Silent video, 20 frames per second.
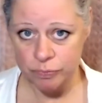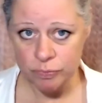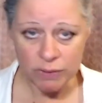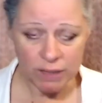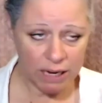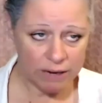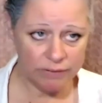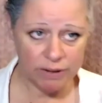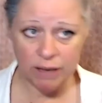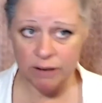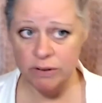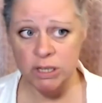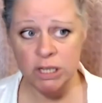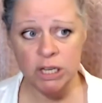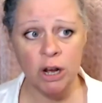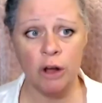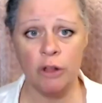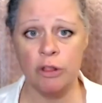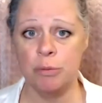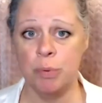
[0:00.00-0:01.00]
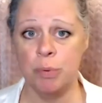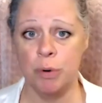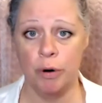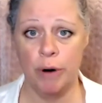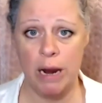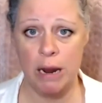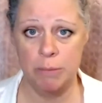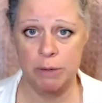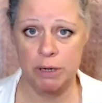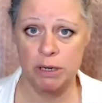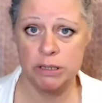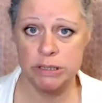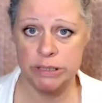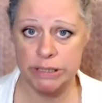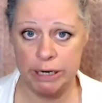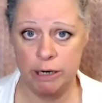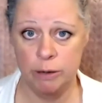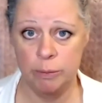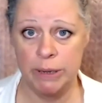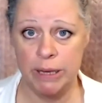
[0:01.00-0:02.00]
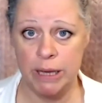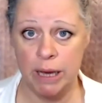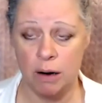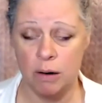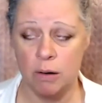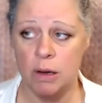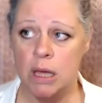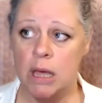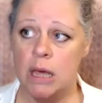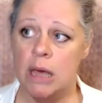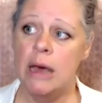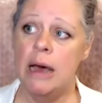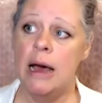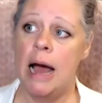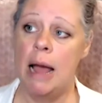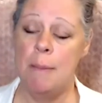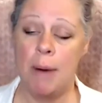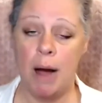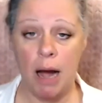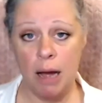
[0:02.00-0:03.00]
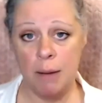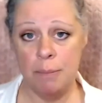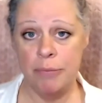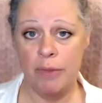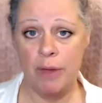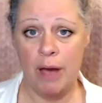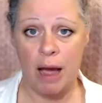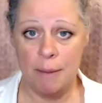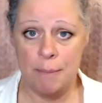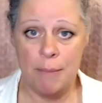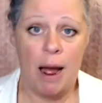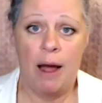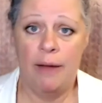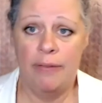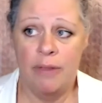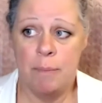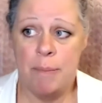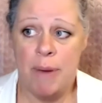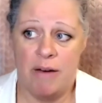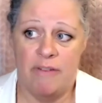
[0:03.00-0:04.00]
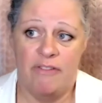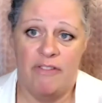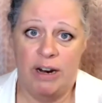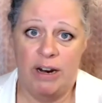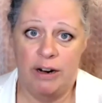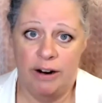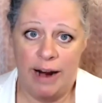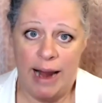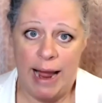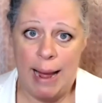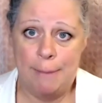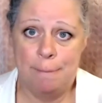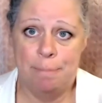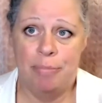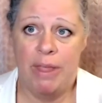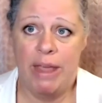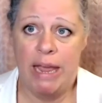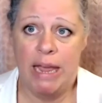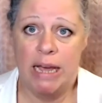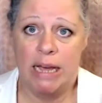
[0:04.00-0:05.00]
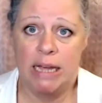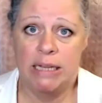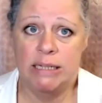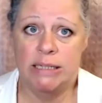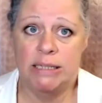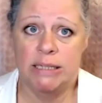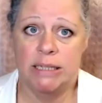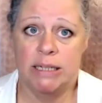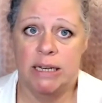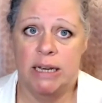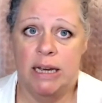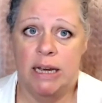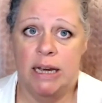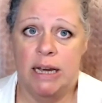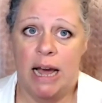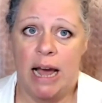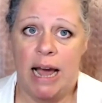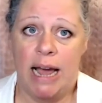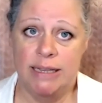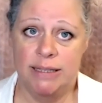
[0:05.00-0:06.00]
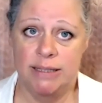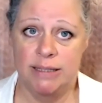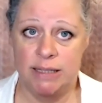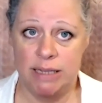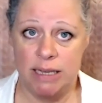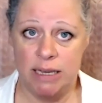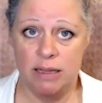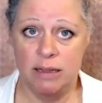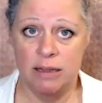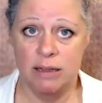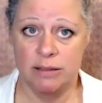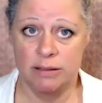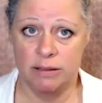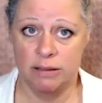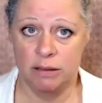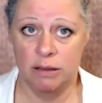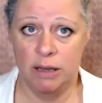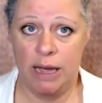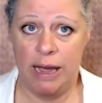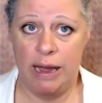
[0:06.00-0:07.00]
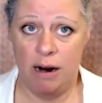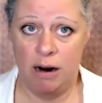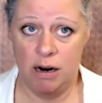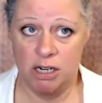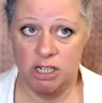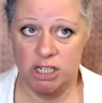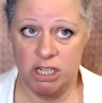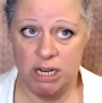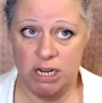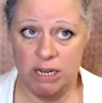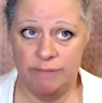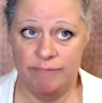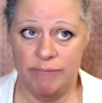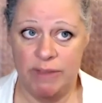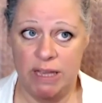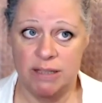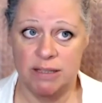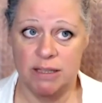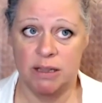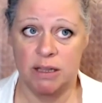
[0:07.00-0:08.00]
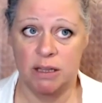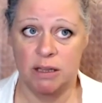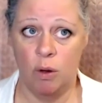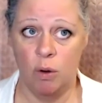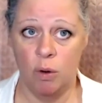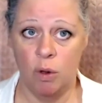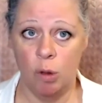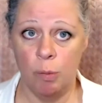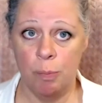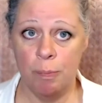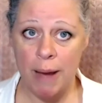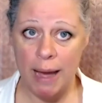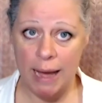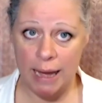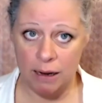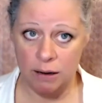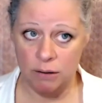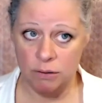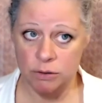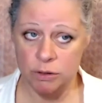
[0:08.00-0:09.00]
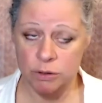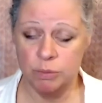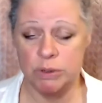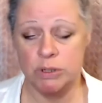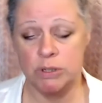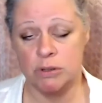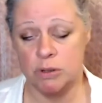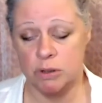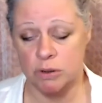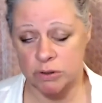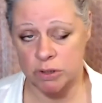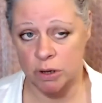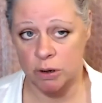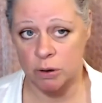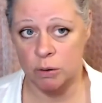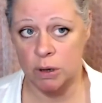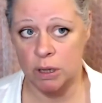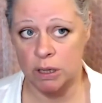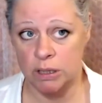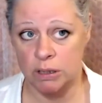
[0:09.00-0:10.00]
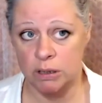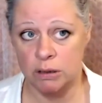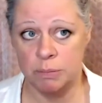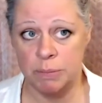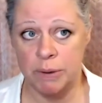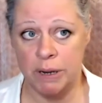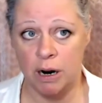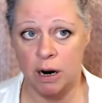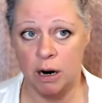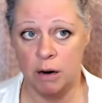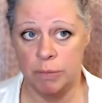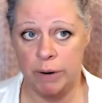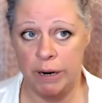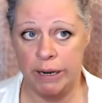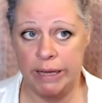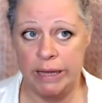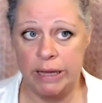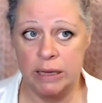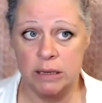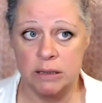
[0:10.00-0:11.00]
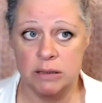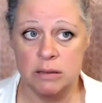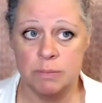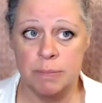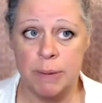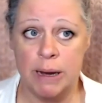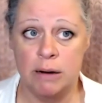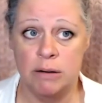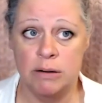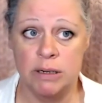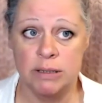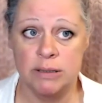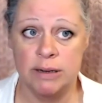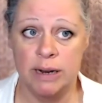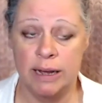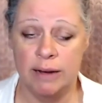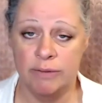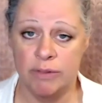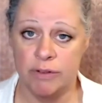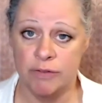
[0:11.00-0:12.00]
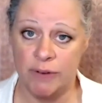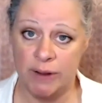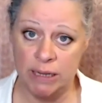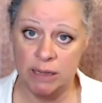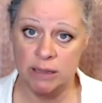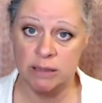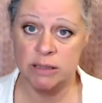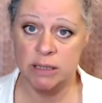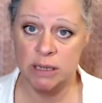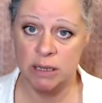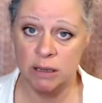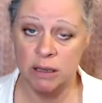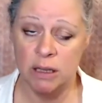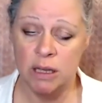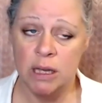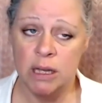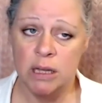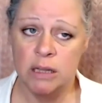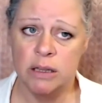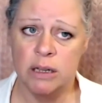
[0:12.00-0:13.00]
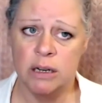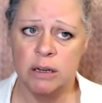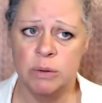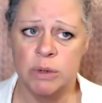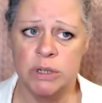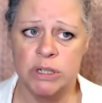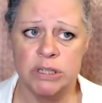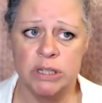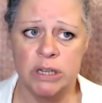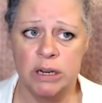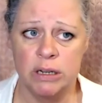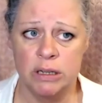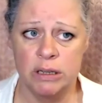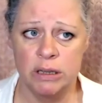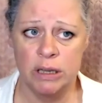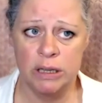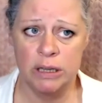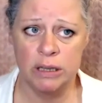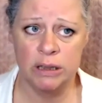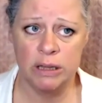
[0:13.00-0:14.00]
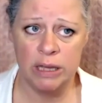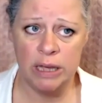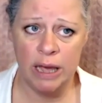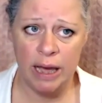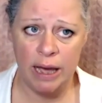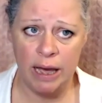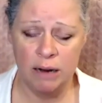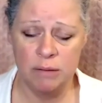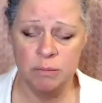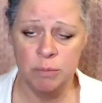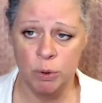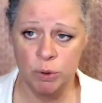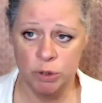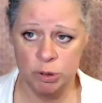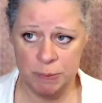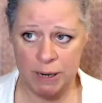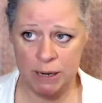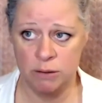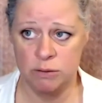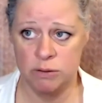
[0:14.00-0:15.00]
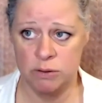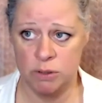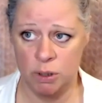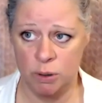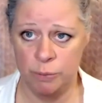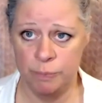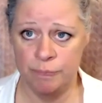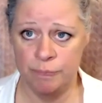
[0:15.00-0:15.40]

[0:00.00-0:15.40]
I've given you all the parameters. Here we go. I'm on the Pet Finder app, and I see this little guy, Archie. He's at the local pound, which is also a little bit heartbreaking because the pound doesn't have the financing that I wish that they had. Most pounds don't.